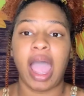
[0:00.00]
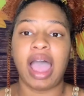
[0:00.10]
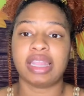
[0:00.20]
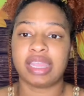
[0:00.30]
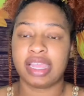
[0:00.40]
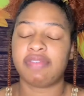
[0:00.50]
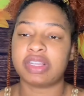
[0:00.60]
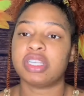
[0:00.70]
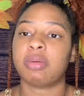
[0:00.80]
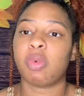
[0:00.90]
I think if
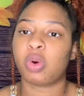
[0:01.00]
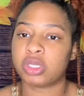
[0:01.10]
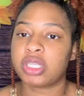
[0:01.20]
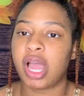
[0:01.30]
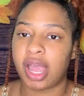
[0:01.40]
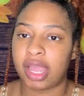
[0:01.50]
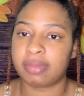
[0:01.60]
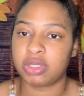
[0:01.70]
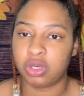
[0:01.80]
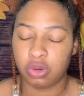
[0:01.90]
I took more
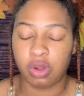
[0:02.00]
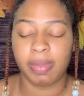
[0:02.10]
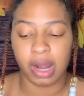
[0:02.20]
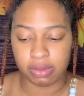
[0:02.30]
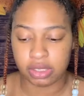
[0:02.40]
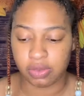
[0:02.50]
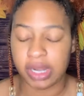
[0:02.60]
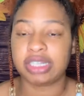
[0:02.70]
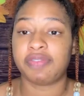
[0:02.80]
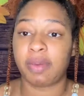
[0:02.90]
time to do it, but I was in a
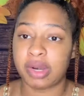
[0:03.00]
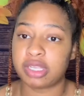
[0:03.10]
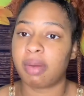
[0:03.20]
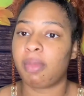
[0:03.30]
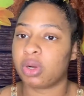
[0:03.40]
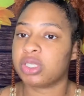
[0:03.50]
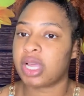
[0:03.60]
rush, if I would have took more